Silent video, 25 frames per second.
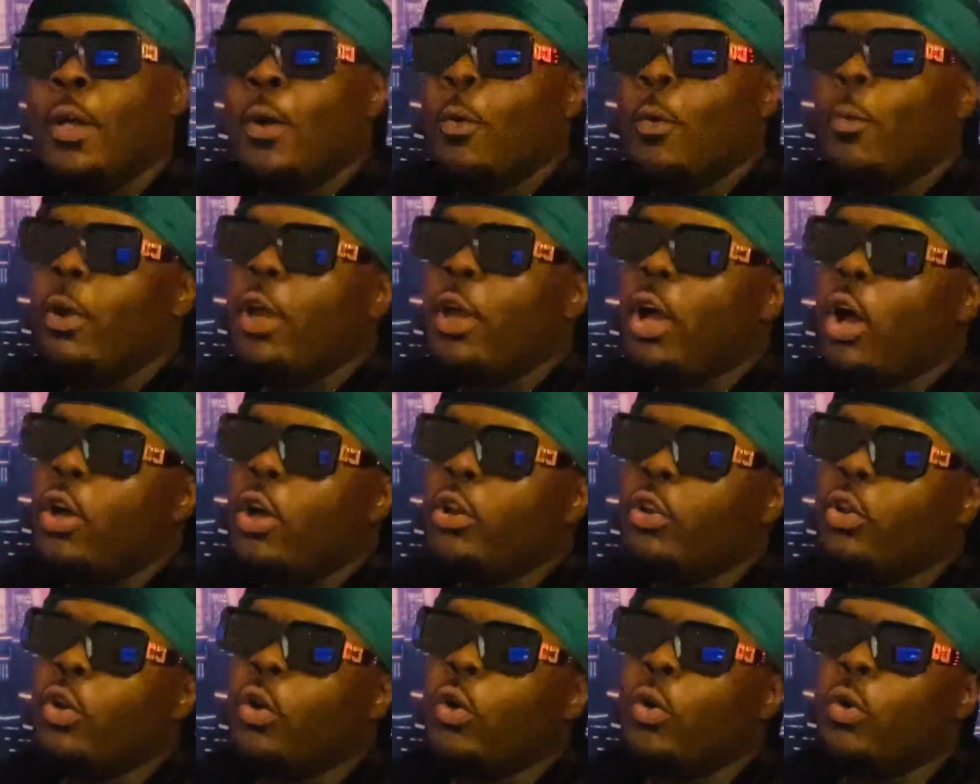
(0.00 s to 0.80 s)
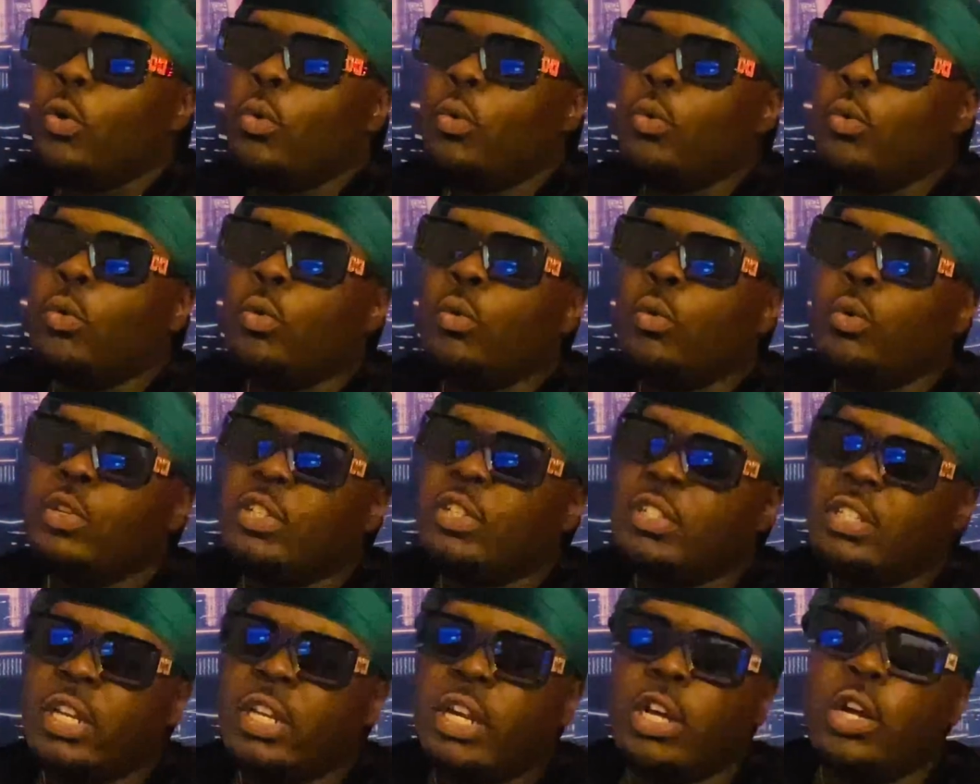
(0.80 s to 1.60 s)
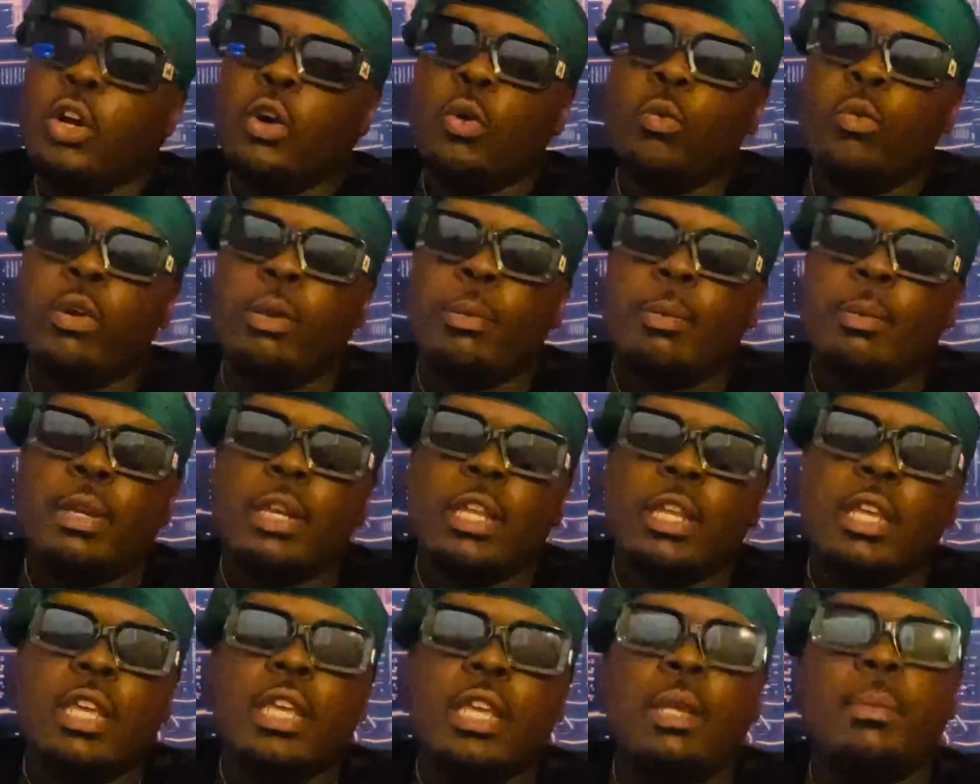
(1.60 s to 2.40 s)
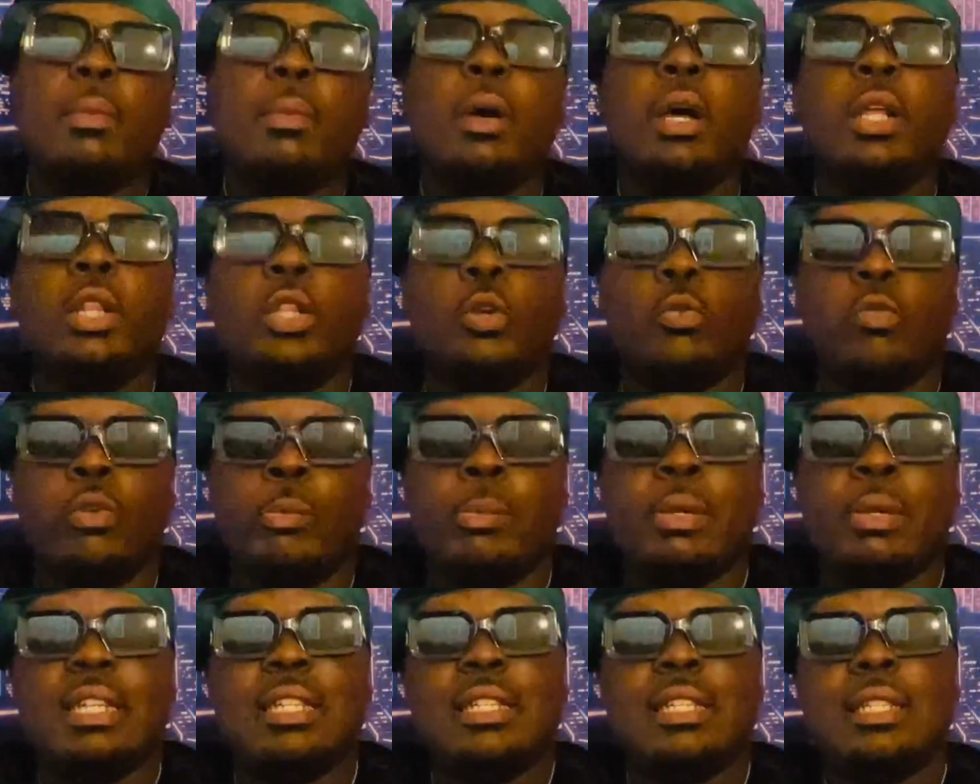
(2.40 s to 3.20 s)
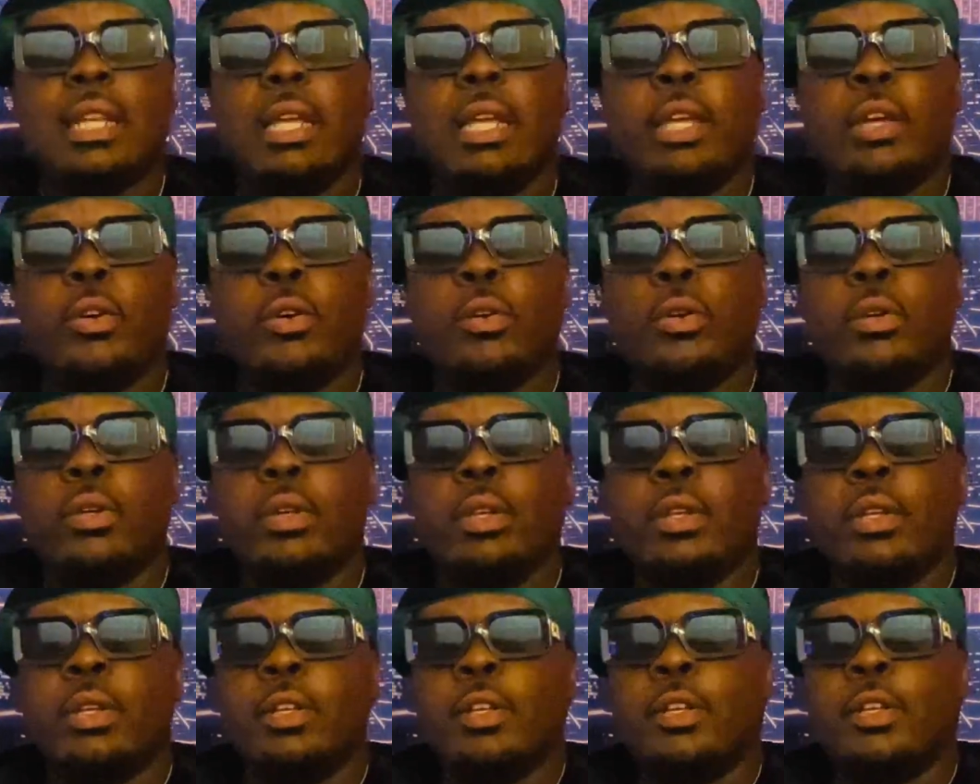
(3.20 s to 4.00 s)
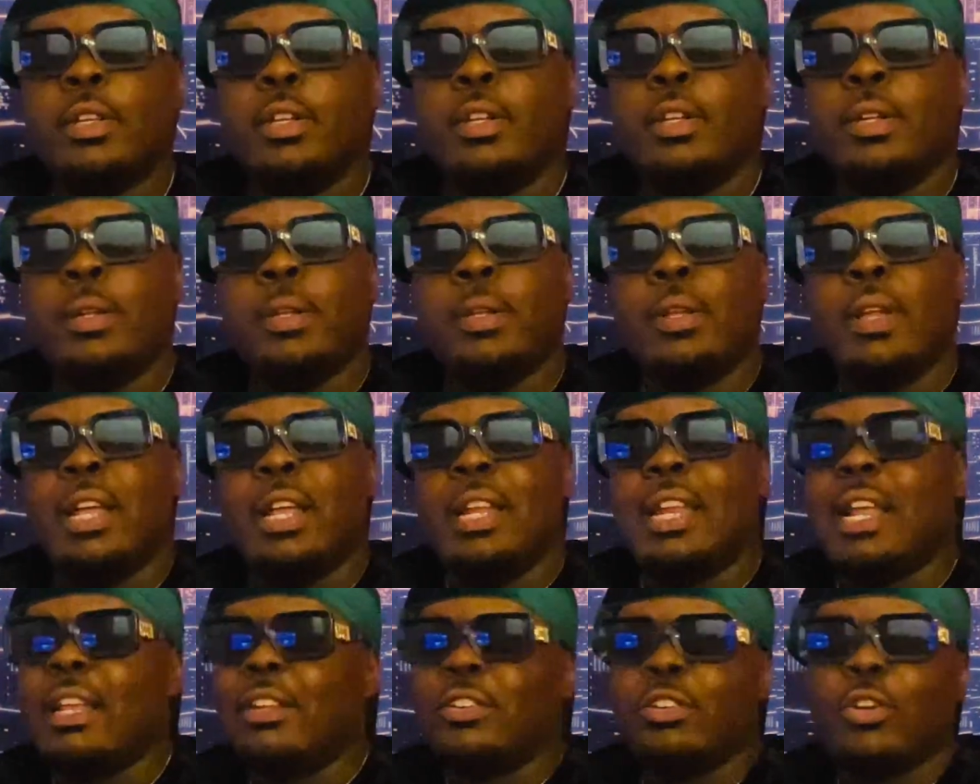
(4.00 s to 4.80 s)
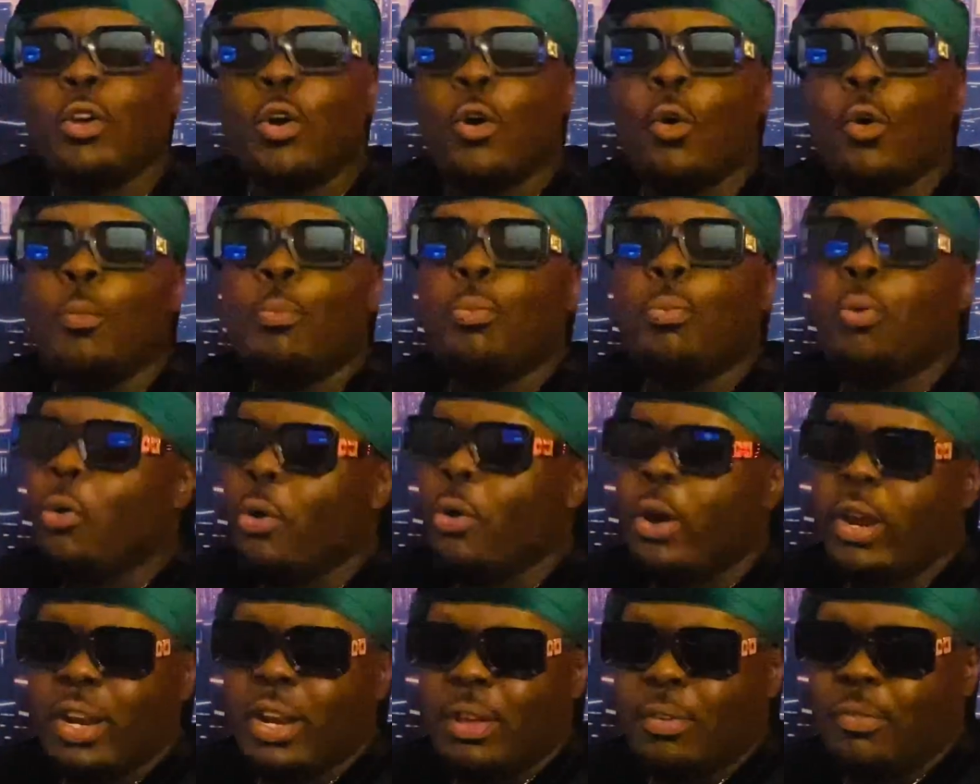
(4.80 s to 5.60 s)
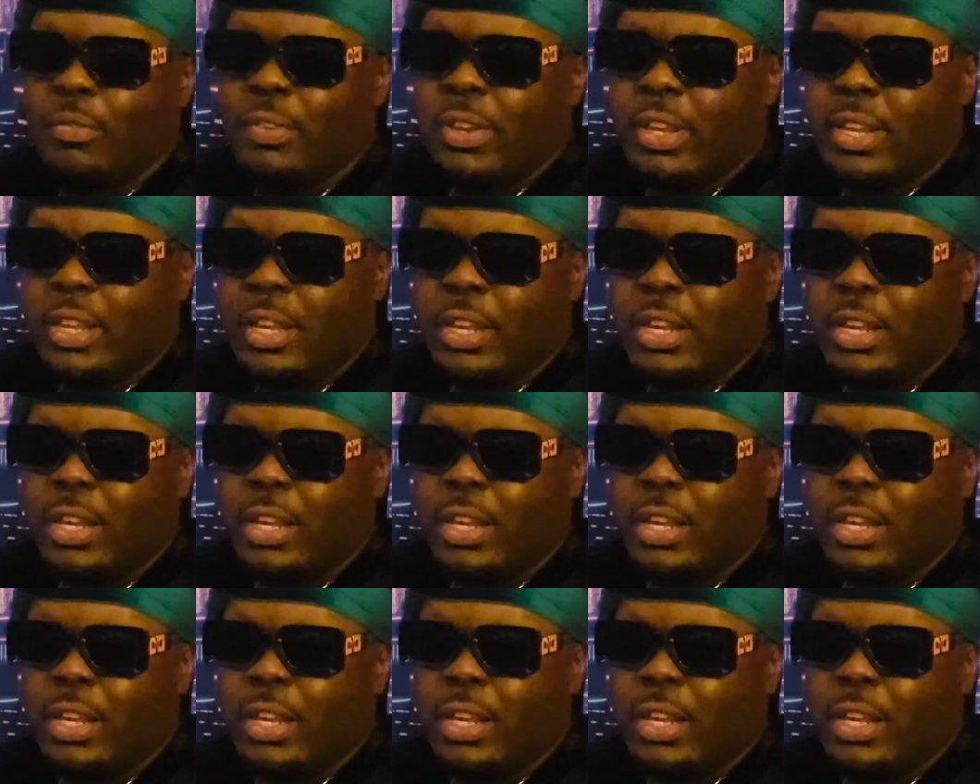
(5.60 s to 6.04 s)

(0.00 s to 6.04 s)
We all know single women keep other women single. That's the whole point of it.